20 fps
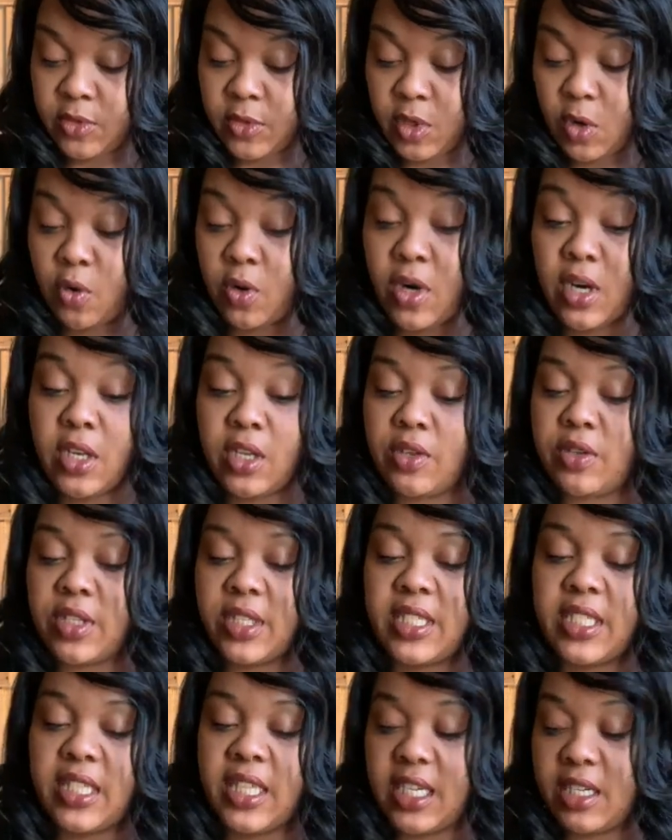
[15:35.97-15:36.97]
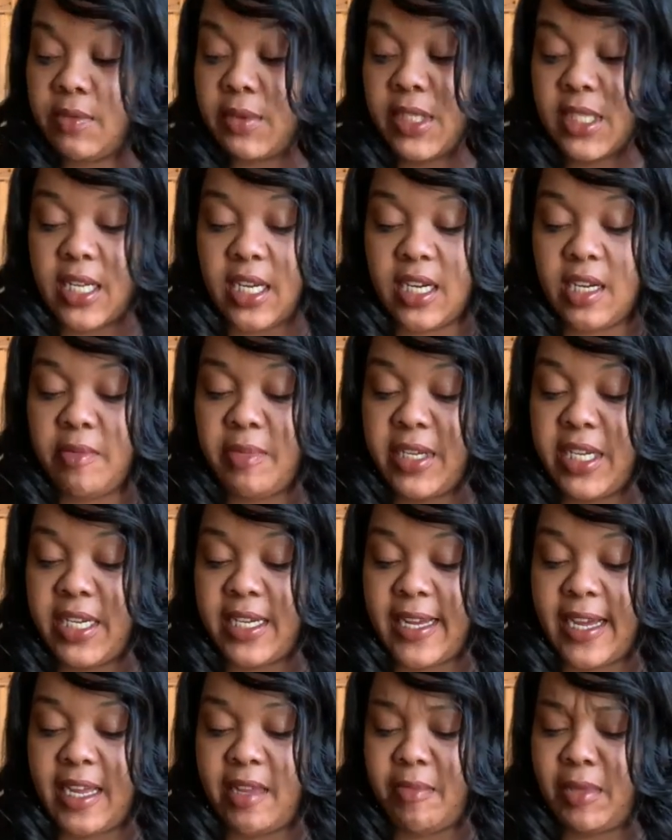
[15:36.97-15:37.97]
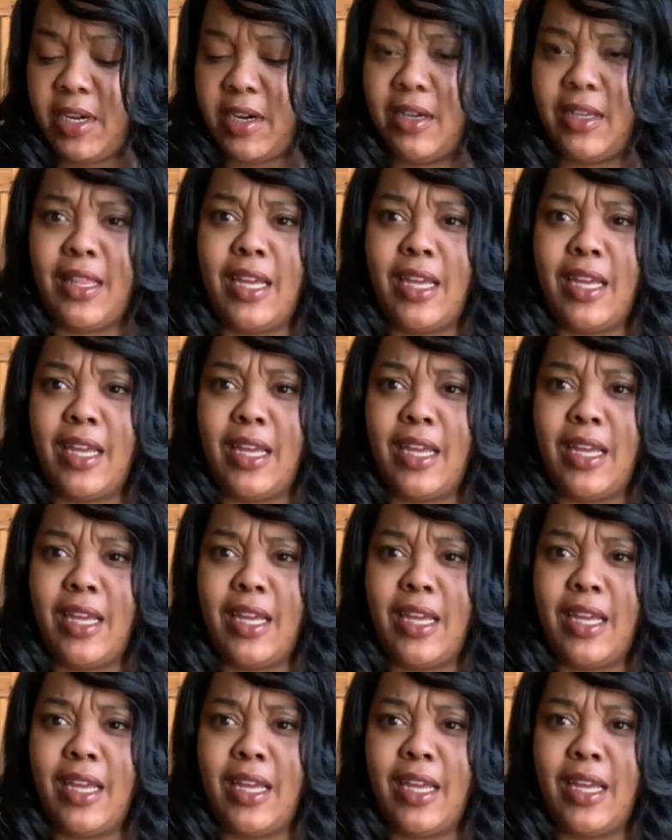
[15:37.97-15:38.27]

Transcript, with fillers: or you can see that it was gonna be a nightmare.